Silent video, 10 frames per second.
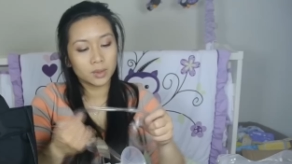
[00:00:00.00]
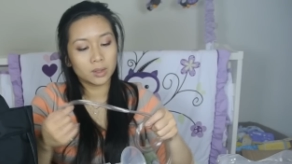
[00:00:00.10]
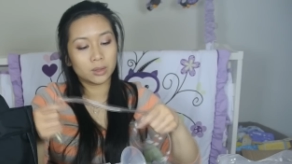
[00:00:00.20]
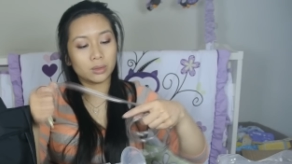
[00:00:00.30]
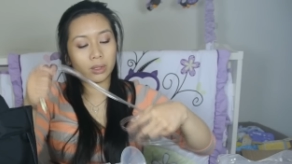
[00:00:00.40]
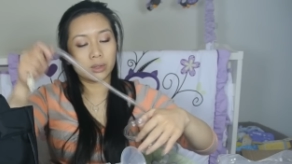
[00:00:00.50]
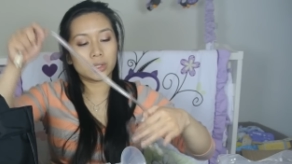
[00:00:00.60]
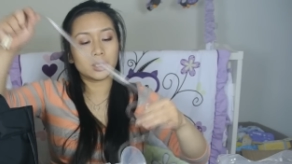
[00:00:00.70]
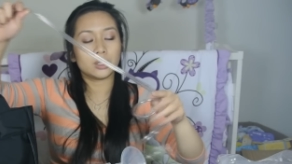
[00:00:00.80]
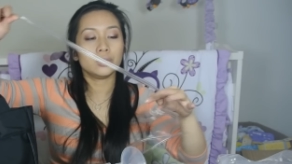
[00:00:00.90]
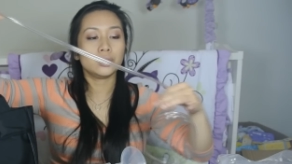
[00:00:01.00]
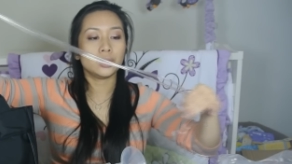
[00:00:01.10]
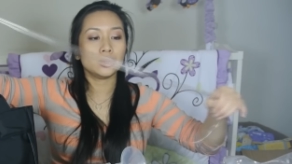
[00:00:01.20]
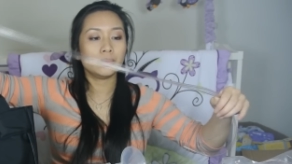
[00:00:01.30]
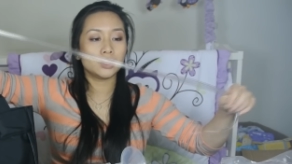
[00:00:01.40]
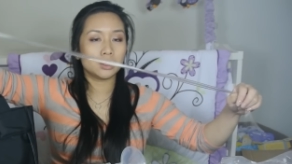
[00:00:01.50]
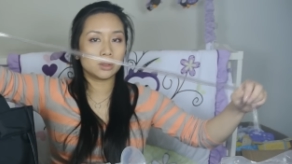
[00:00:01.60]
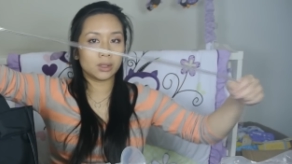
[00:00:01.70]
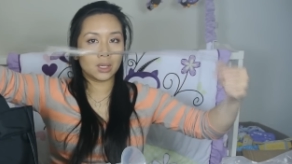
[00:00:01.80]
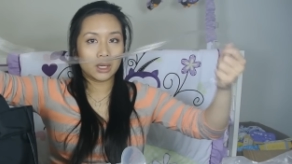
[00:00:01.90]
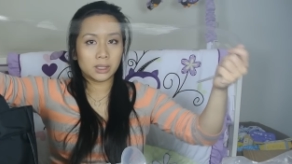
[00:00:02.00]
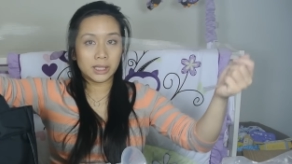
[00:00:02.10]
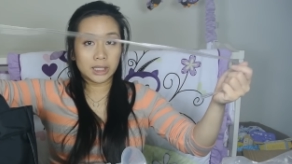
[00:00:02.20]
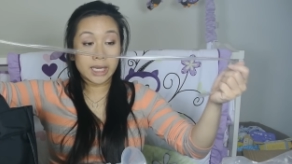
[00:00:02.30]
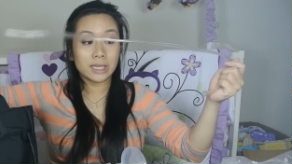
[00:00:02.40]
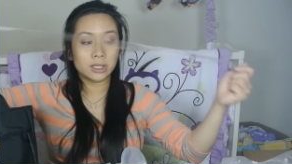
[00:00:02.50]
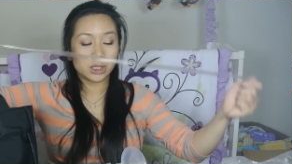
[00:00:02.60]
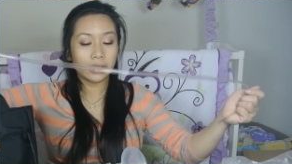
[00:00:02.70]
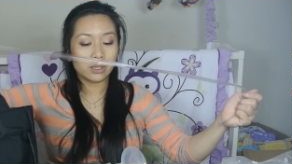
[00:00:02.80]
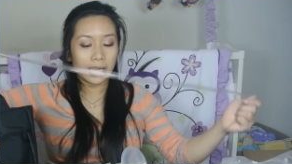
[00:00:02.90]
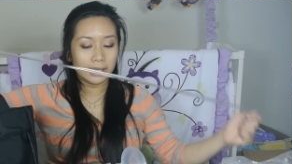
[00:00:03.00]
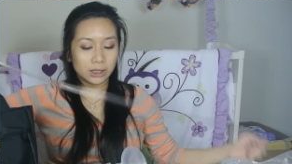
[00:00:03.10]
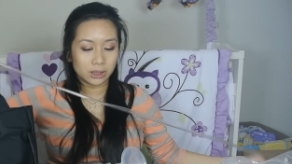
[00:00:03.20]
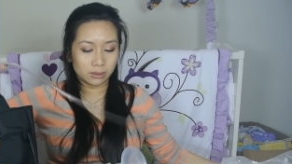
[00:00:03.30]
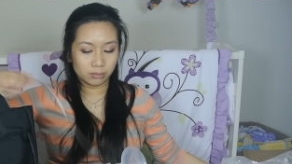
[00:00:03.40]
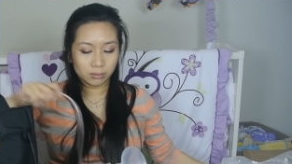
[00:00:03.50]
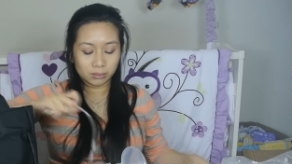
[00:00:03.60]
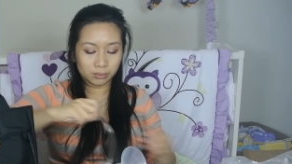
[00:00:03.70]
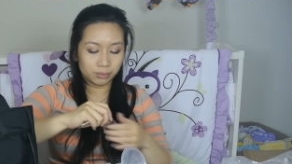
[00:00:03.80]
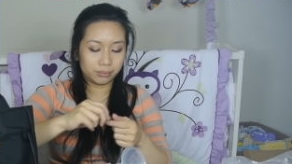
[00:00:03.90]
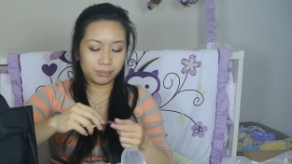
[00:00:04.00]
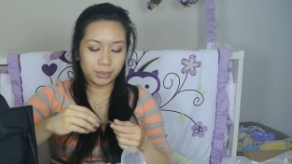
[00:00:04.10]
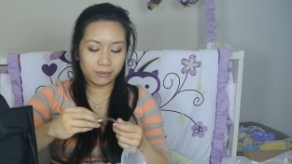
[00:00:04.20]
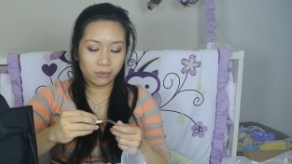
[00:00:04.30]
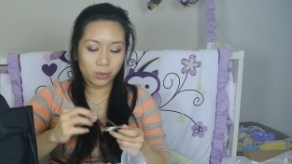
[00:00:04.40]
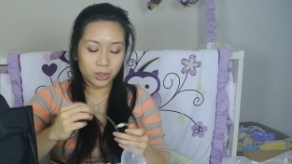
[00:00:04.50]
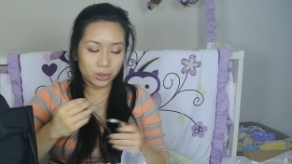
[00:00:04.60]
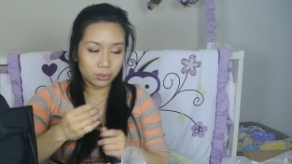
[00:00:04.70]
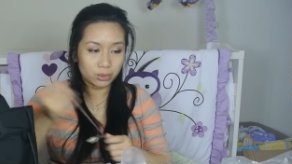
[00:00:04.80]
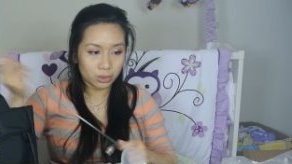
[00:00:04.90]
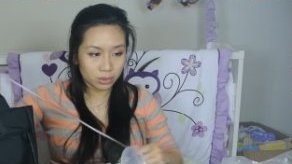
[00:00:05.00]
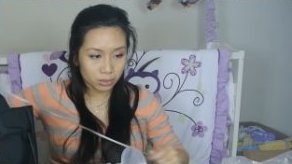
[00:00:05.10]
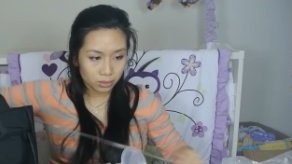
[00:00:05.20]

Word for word: So there's the two tubes. They say to sterilize them before use.